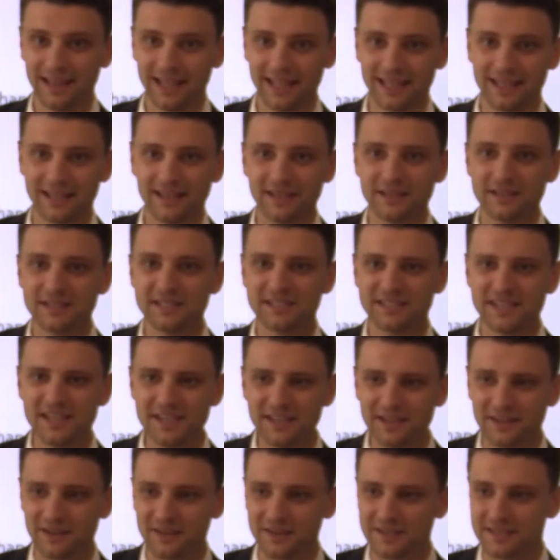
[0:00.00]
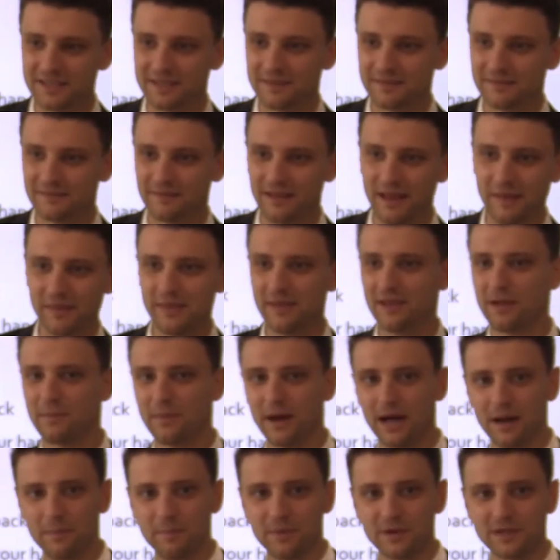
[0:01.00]
Like singers. I
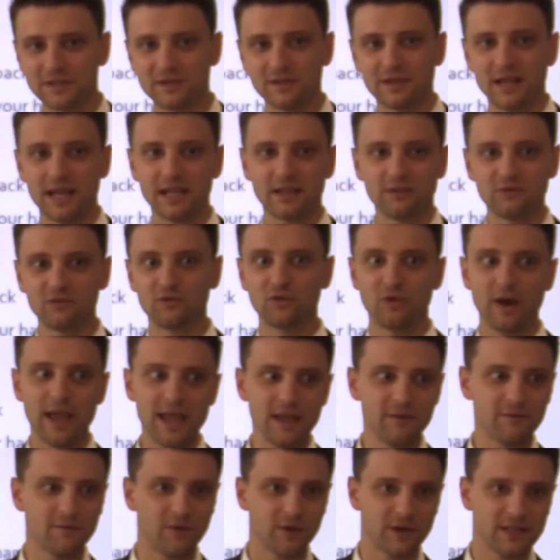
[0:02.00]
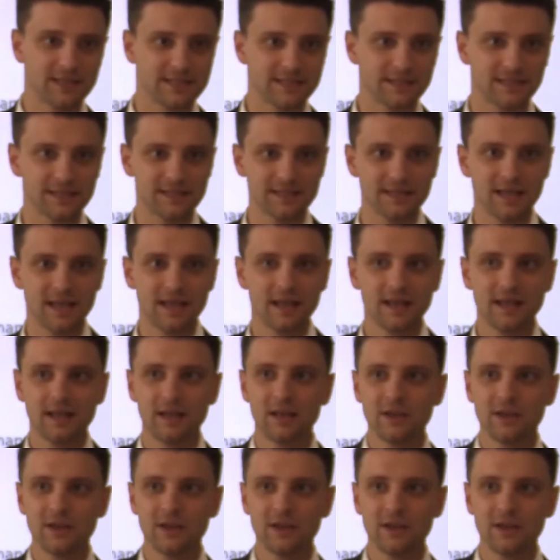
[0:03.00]
think about a person like Drake, for instance.